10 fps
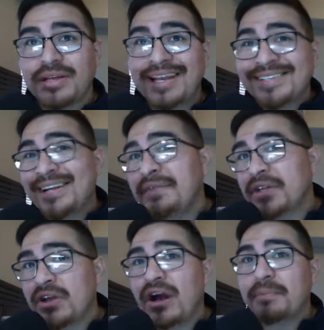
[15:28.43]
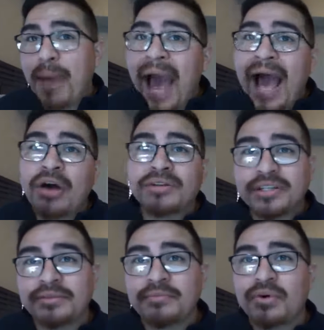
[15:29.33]
And it's not even dog pound
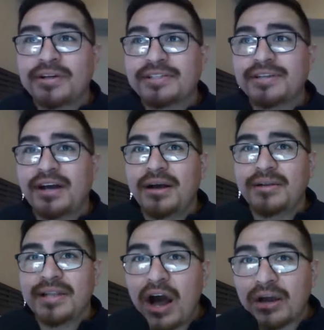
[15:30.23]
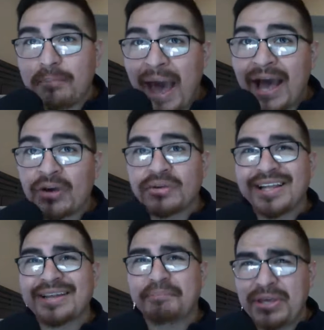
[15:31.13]
anymore. It's dog pound,
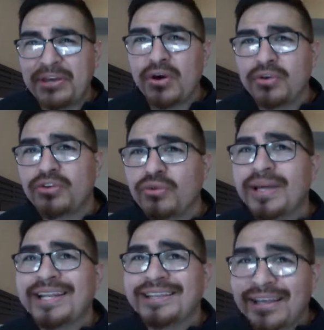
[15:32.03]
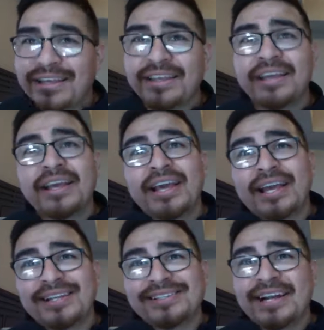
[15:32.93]
like POUND.
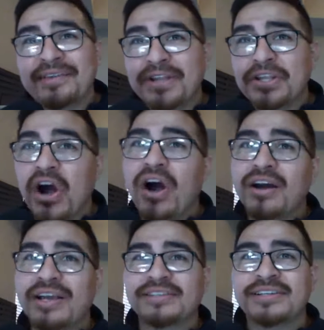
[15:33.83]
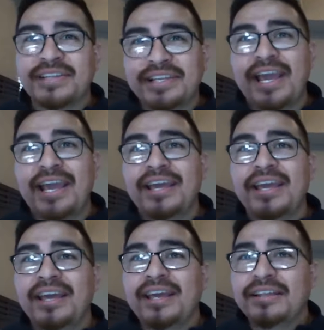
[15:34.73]
And it's not even dog as in
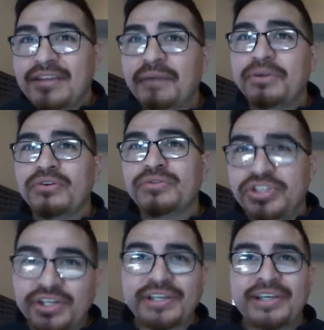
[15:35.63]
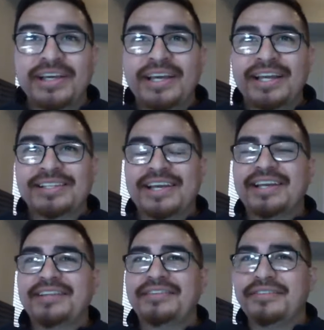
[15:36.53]
DAWG. It's
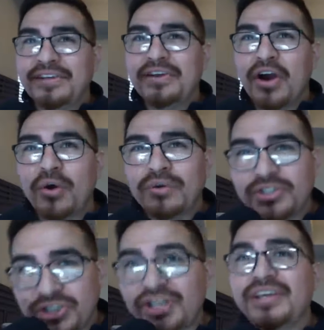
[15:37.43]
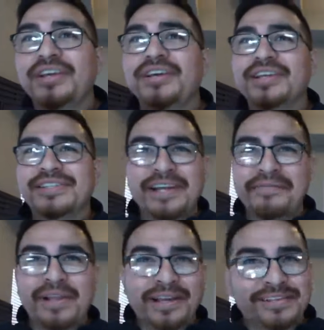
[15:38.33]
like DOG. It's not
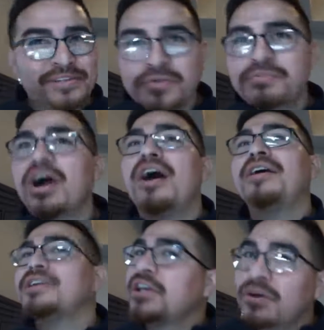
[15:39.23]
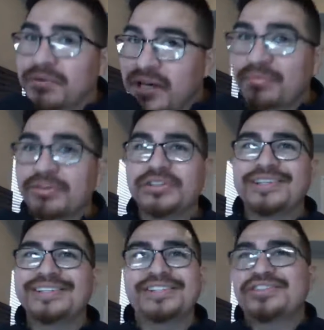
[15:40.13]
even like Snoop Dogg, DOGG.
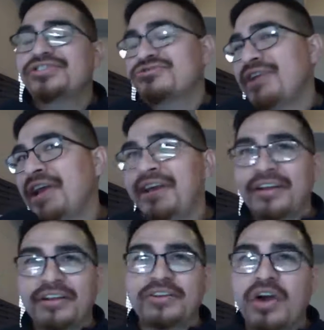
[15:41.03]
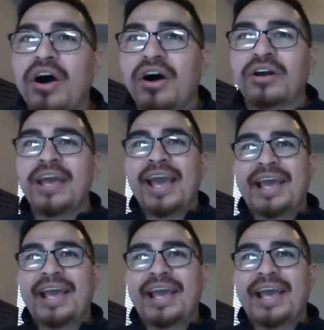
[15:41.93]
It's just straight dog.